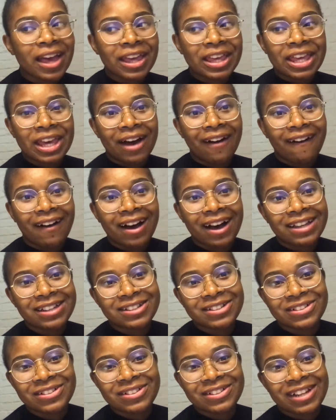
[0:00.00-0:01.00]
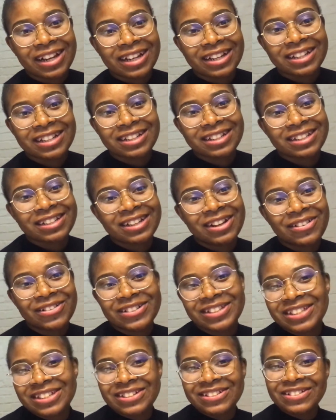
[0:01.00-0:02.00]
yeah i didn't like it
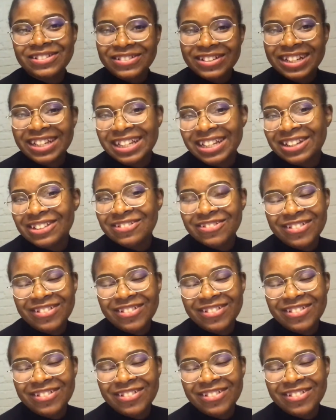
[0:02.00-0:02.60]
wasn't really